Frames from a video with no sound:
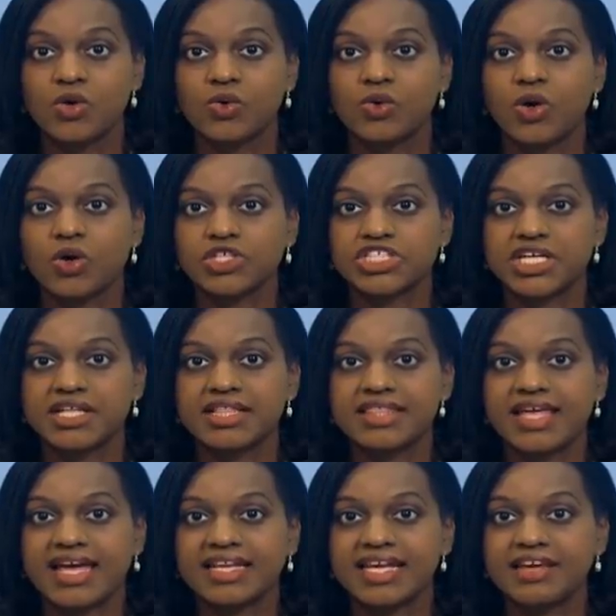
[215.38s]
who caution
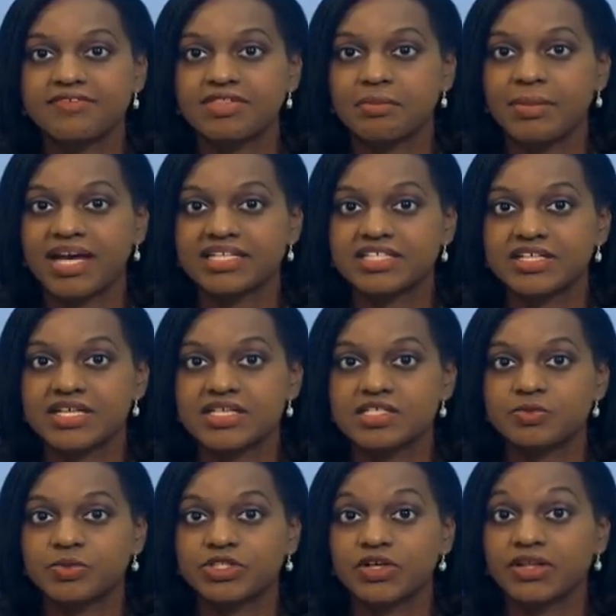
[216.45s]
that if the matter is
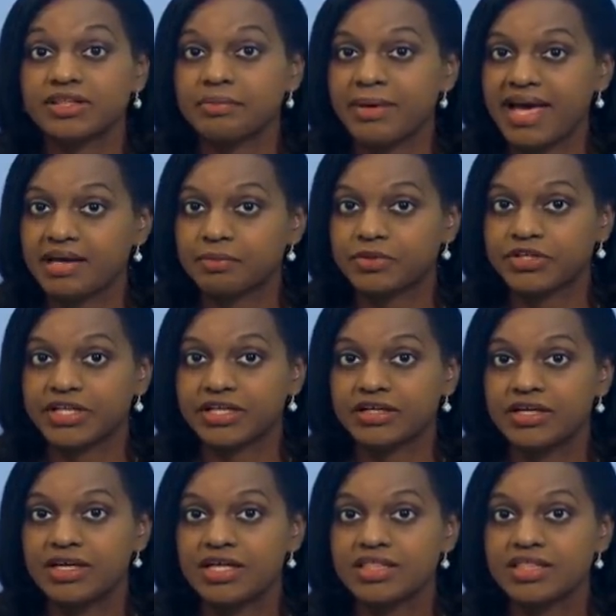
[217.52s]
put on the back burner,